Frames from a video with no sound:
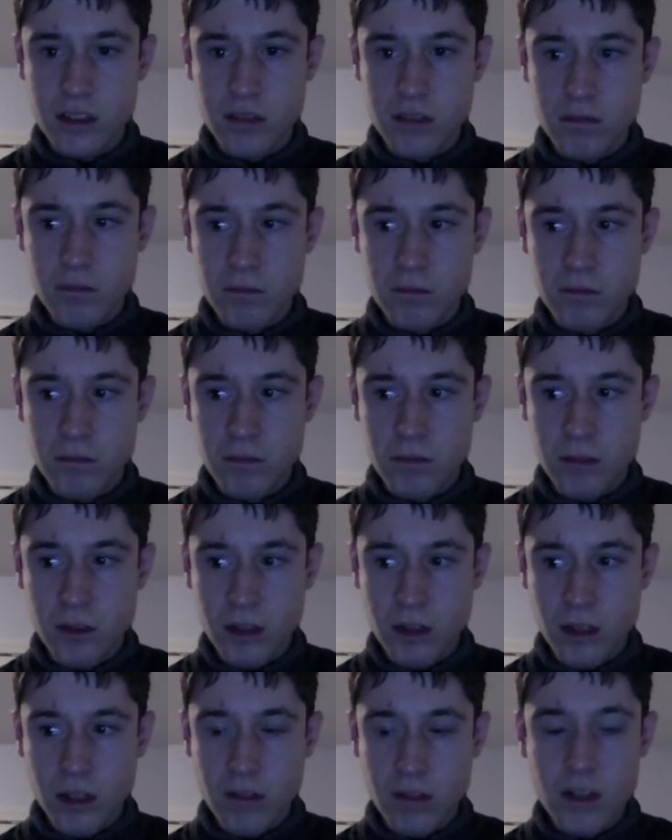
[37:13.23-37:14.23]
I'm
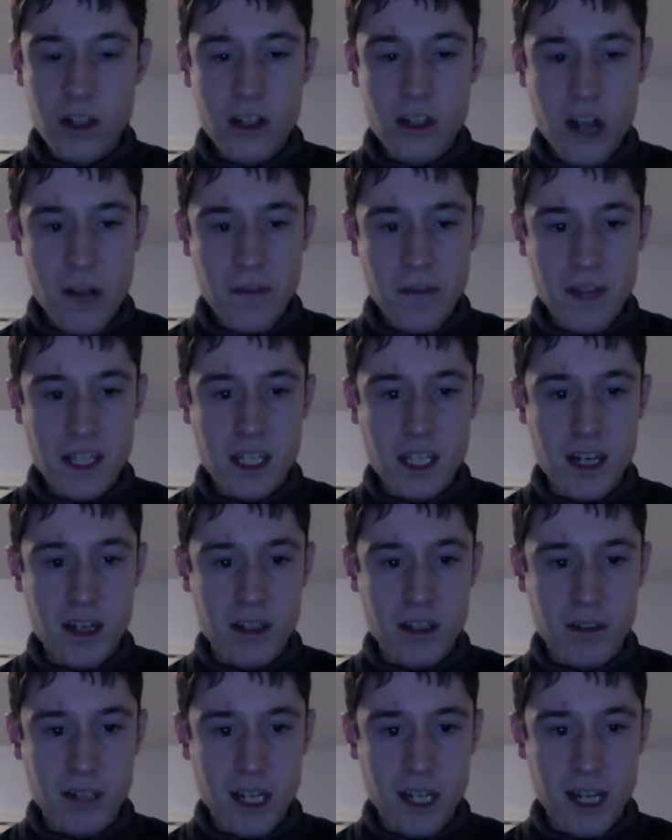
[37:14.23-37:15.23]
going to drop that down to
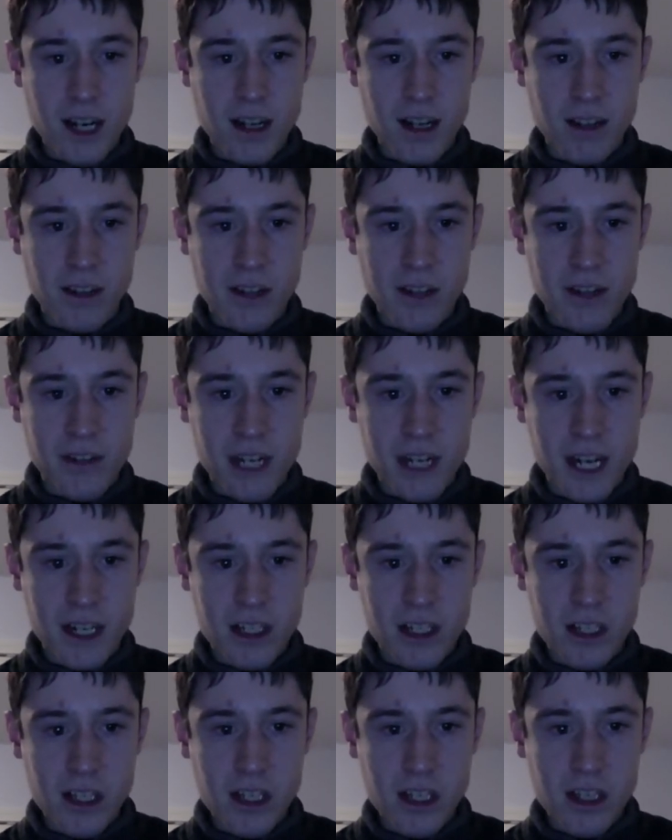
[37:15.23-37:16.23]
an 8 out of 11
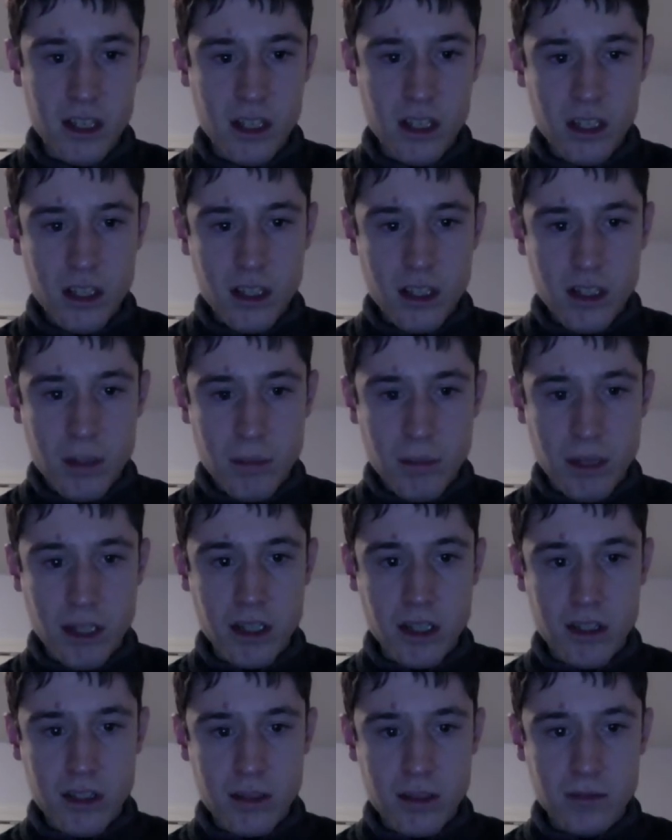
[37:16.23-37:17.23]
actually, but
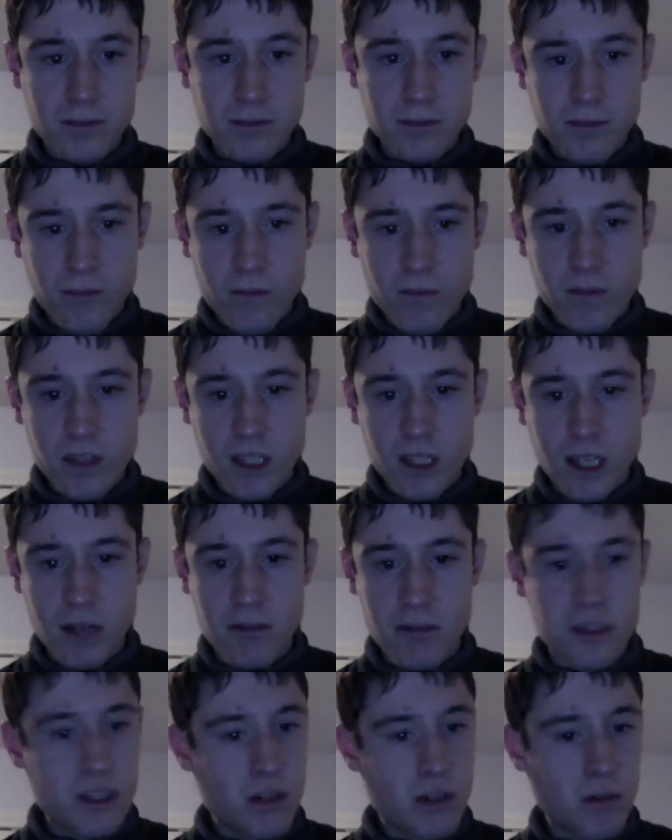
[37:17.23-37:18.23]
it
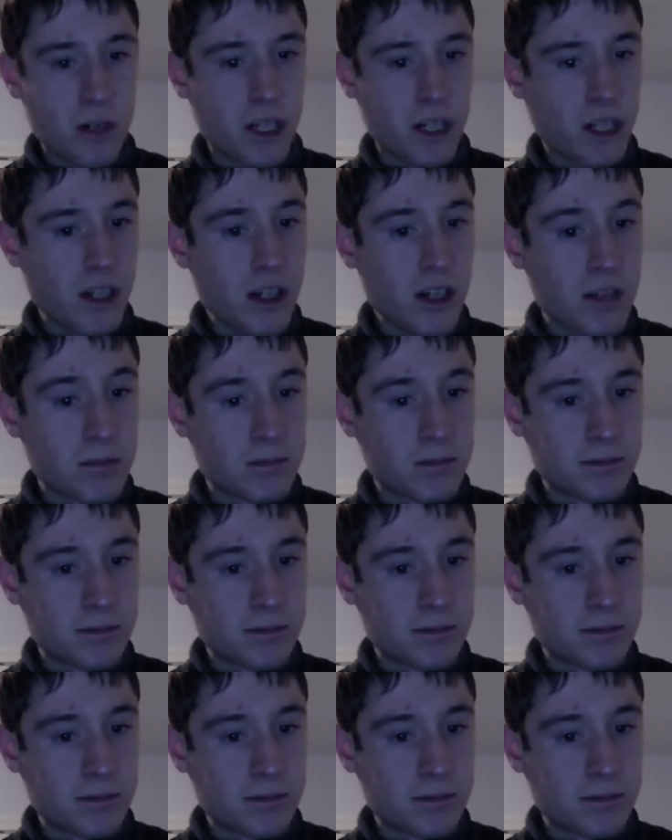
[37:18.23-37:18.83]
was still really good.